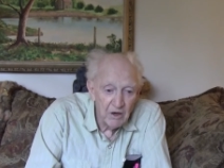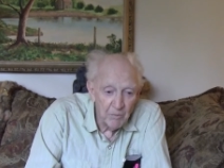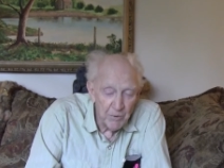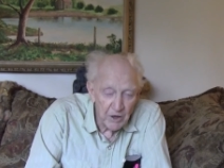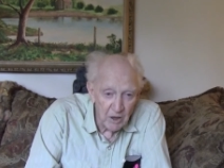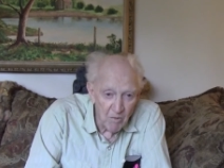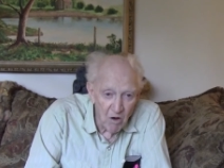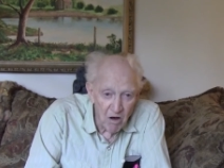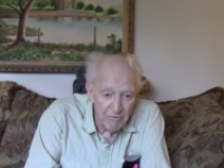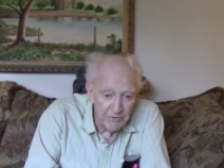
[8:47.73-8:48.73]
pick them
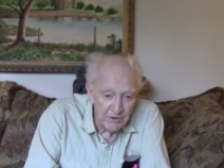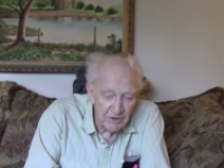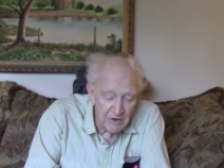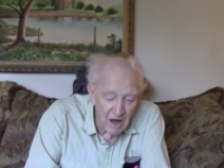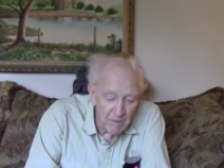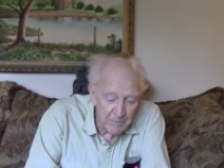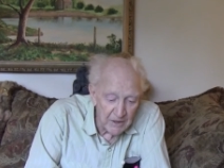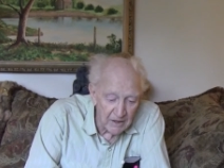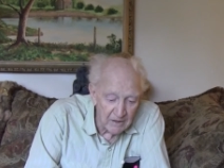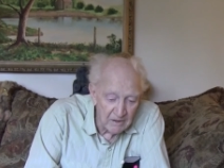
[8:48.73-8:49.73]
off at the top
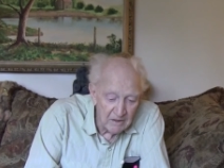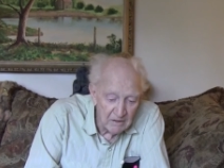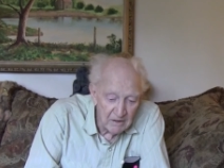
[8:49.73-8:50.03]
end